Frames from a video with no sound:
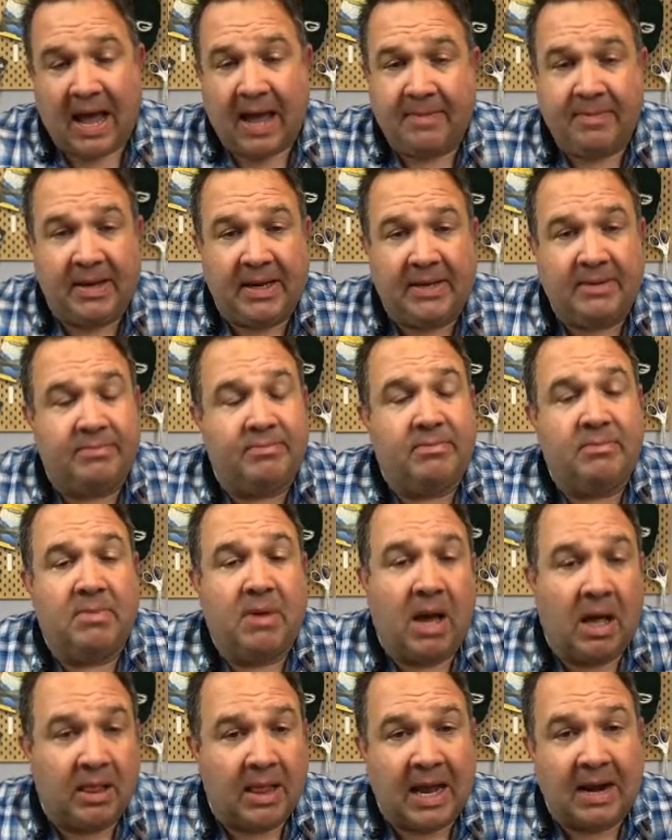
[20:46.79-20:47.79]
I mean,
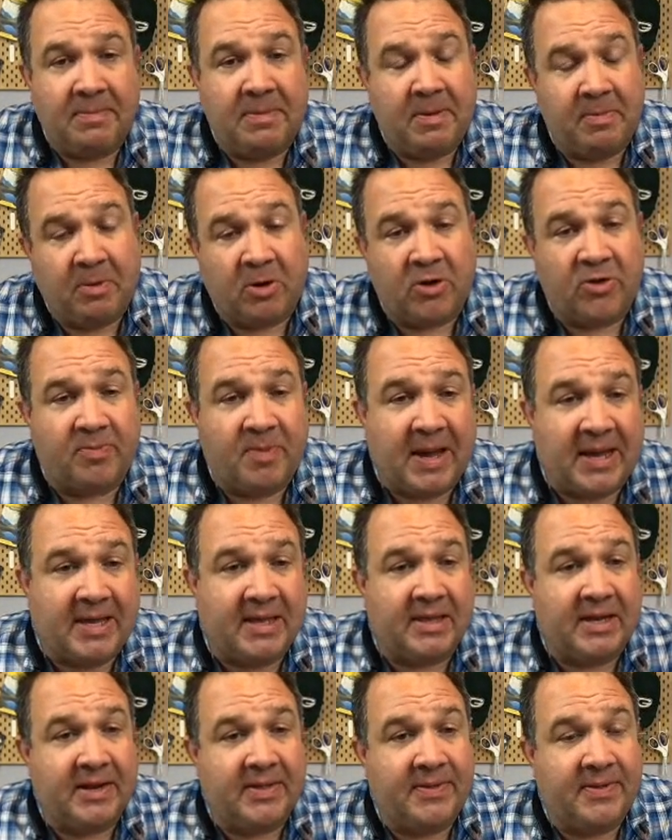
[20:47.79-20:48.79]
a lot of people are
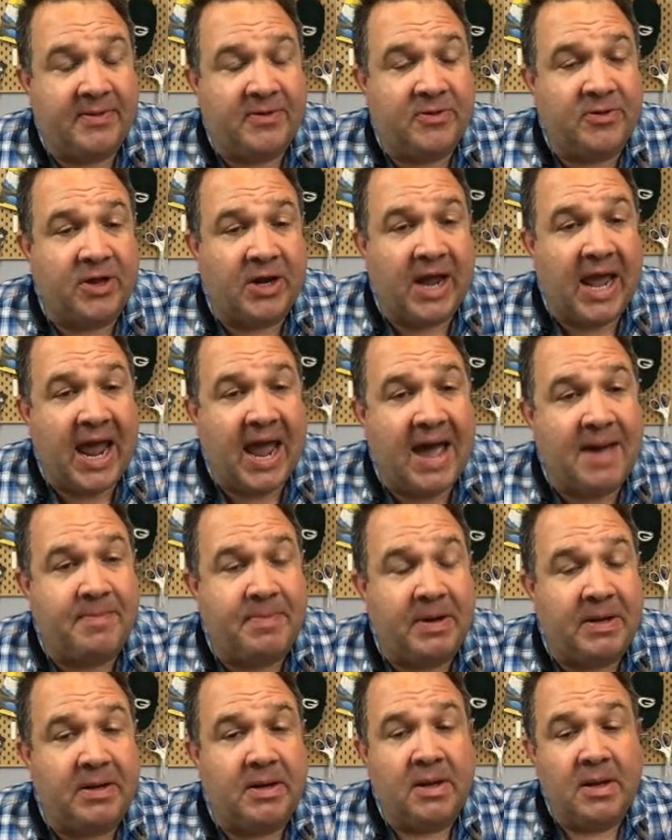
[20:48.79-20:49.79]
speculating that it's going to
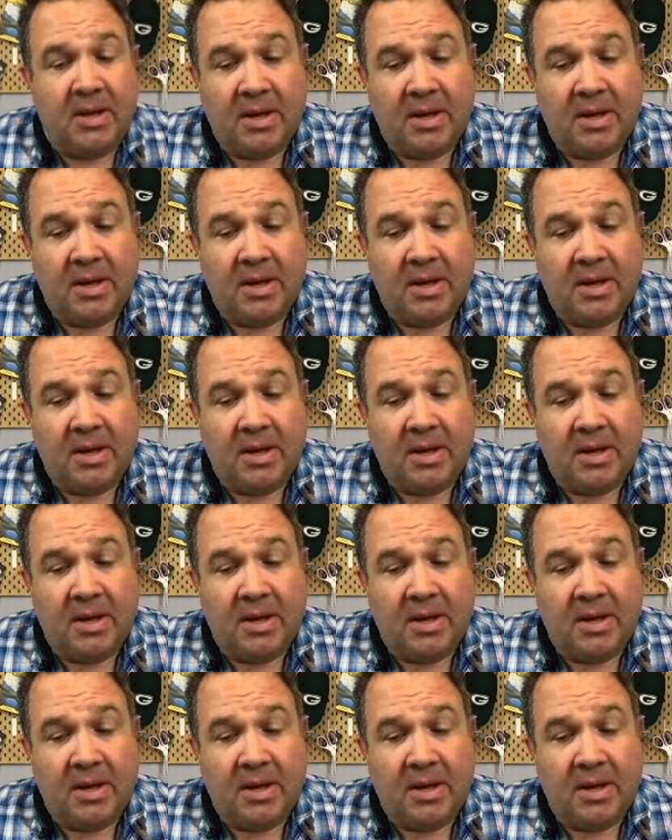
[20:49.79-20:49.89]
happen,